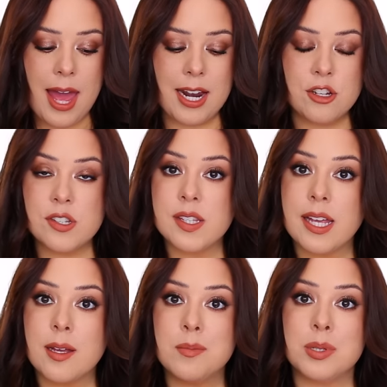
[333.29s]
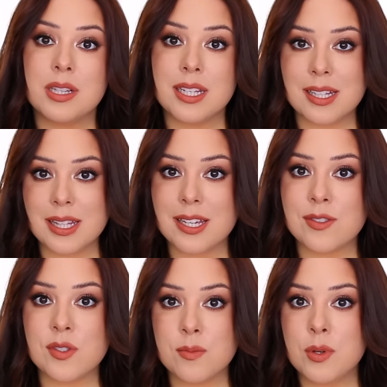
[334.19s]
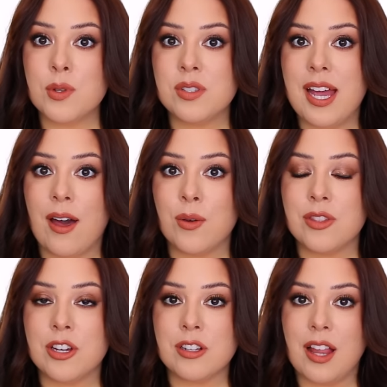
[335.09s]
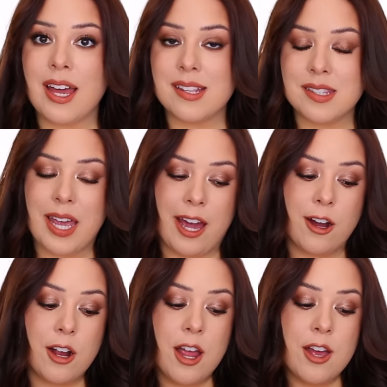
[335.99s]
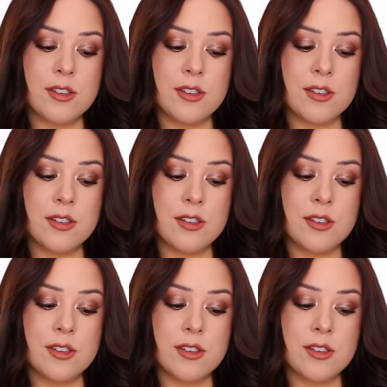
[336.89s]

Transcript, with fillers: and it just like completely smoothed out their client's hair.